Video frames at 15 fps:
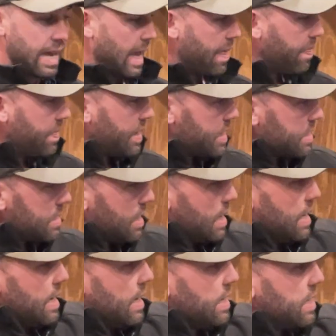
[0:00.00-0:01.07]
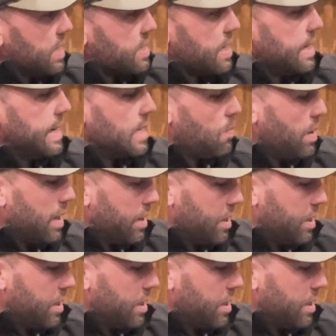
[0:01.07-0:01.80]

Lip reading: And this doesn't need to be a